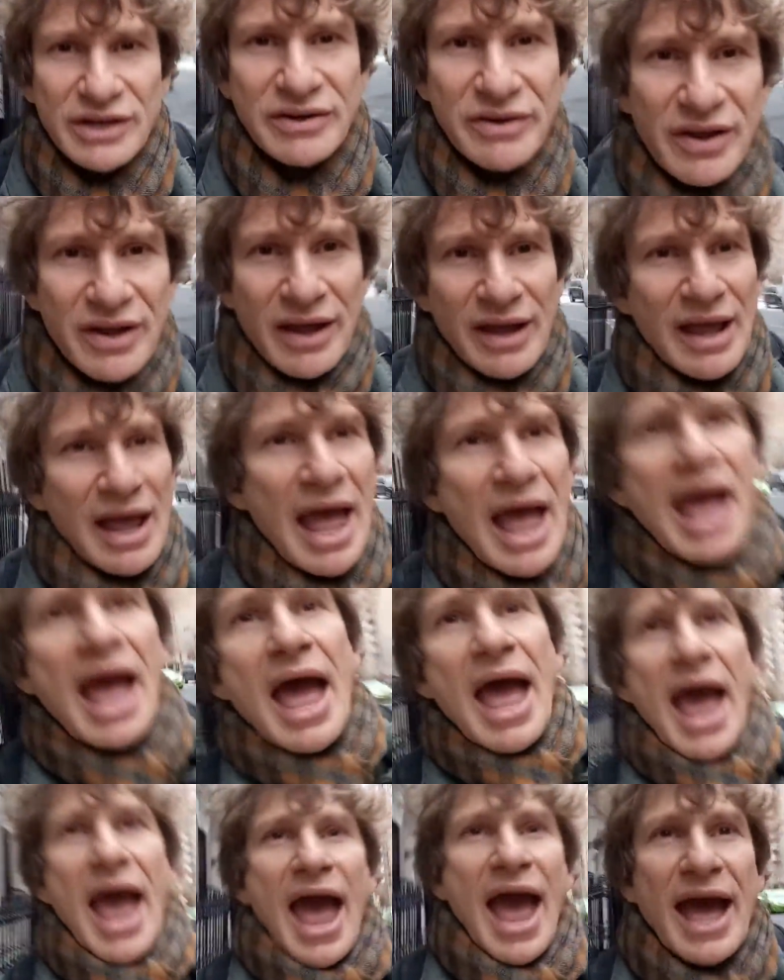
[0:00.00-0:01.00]
it.
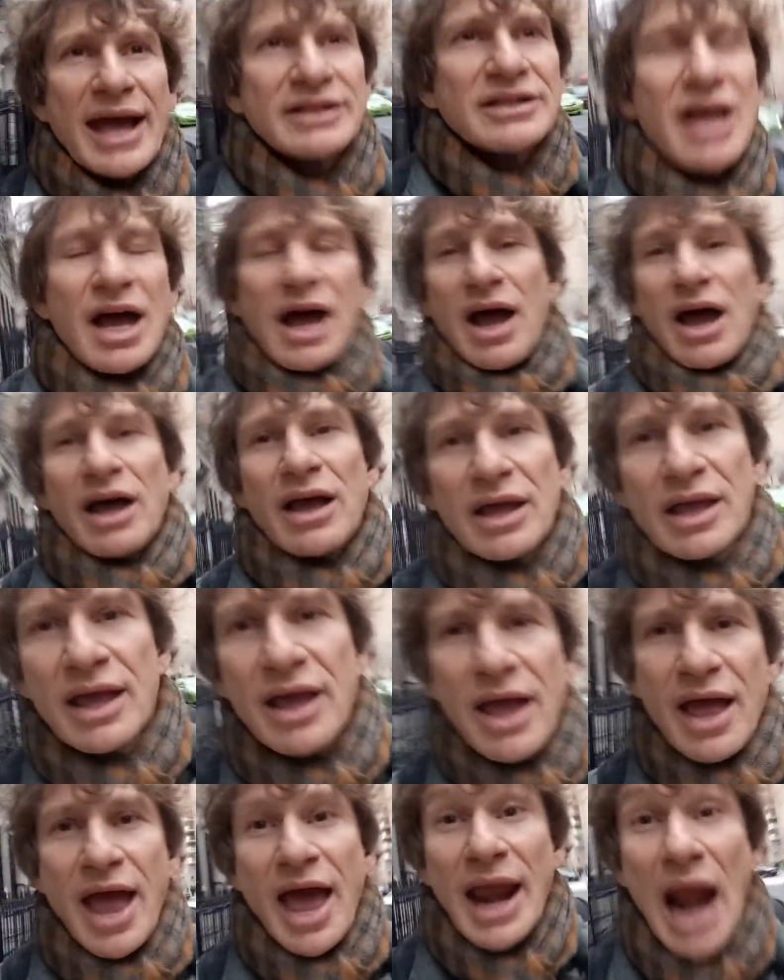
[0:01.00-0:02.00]
And
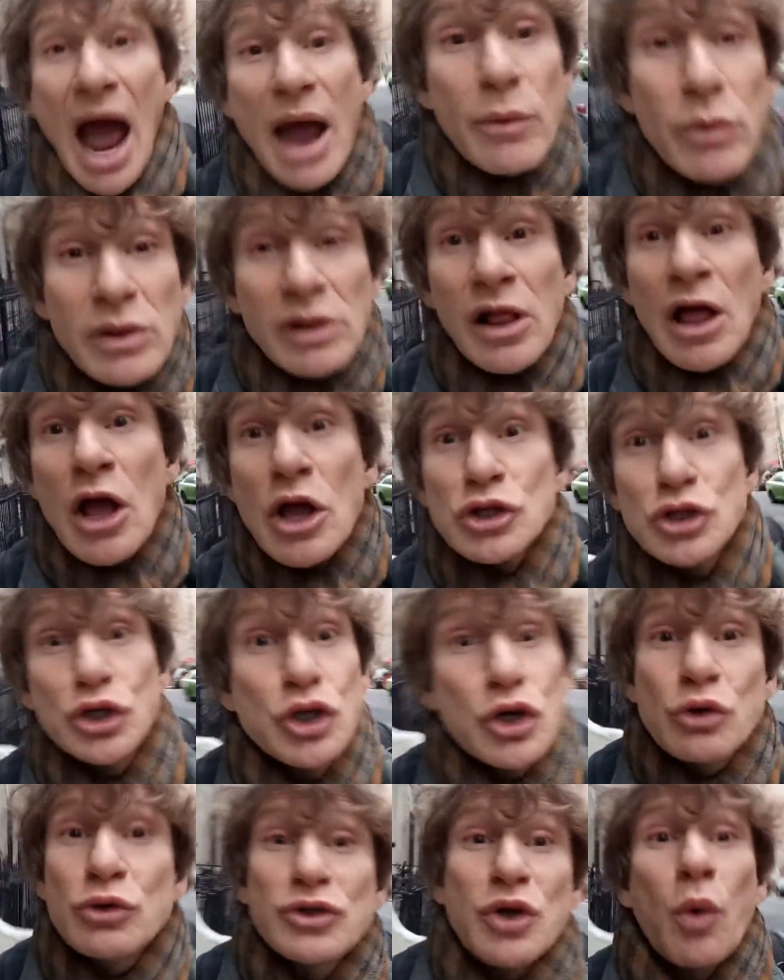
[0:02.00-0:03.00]
I will
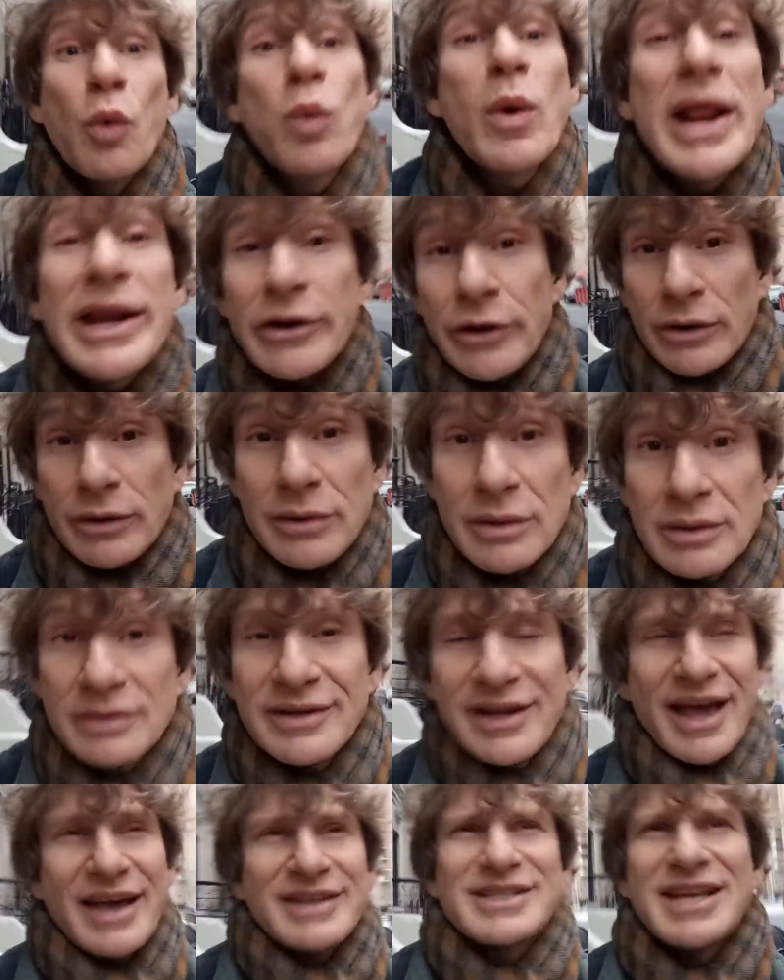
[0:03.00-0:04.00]
choose a winner.
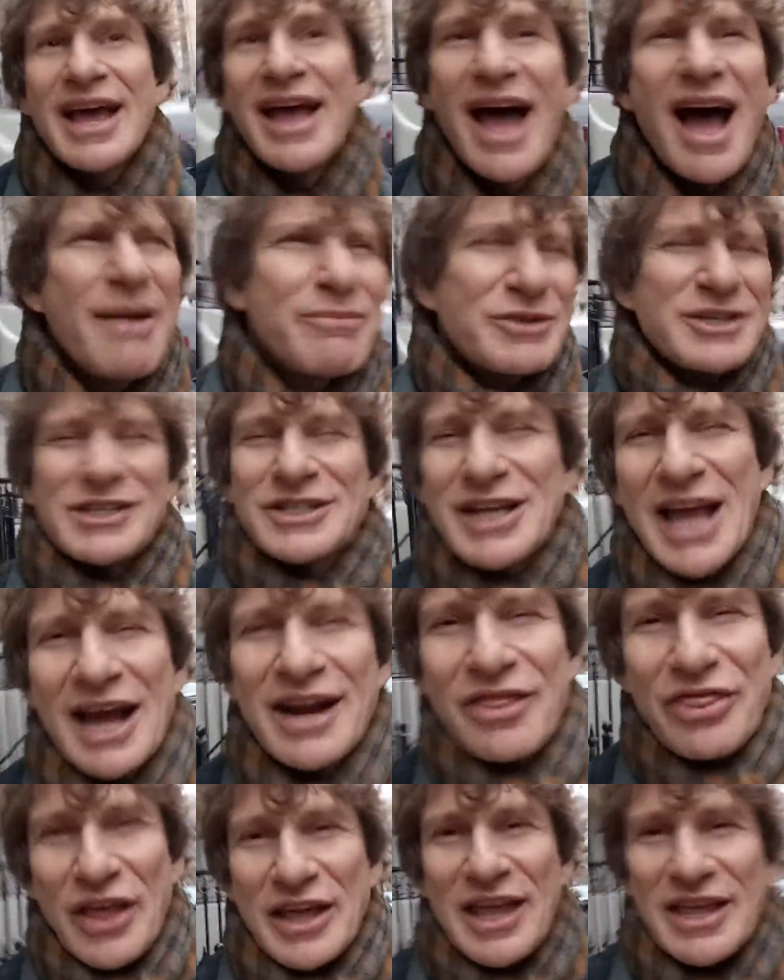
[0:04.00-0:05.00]
Yes, I'm just
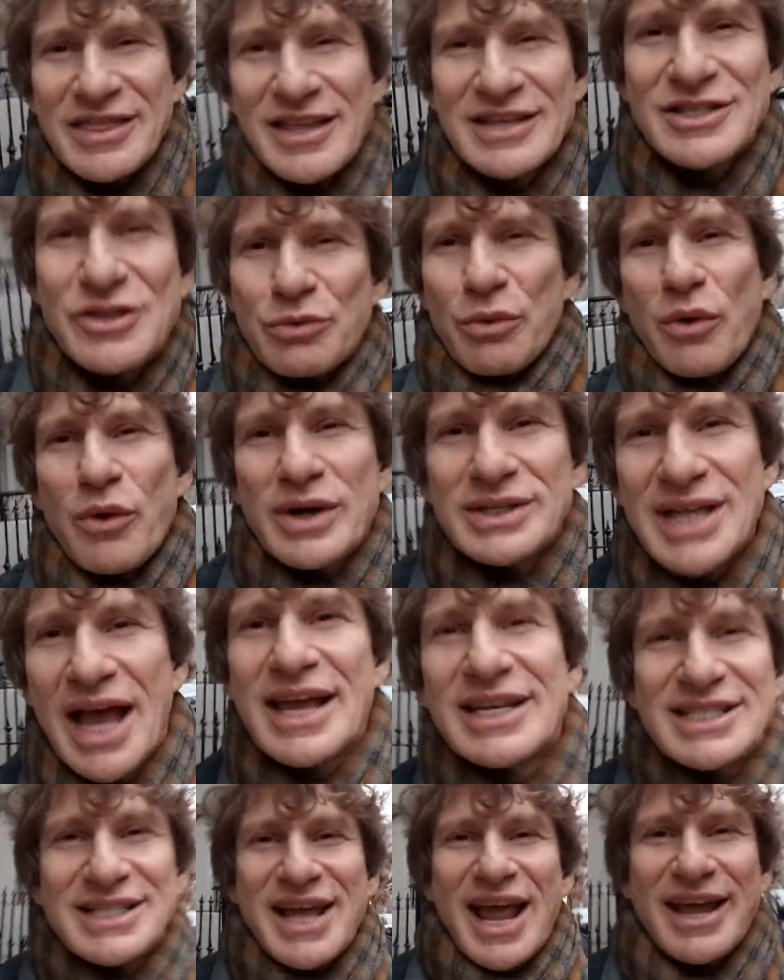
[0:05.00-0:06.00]
kind of thinking this through as
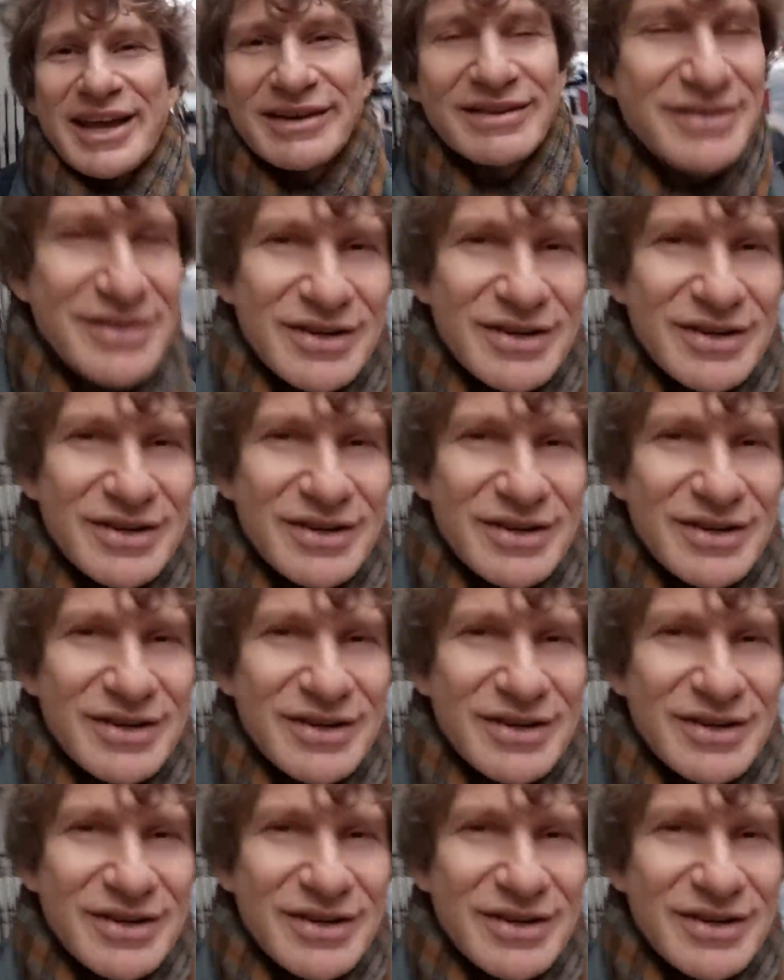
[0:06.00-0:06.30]
I say it,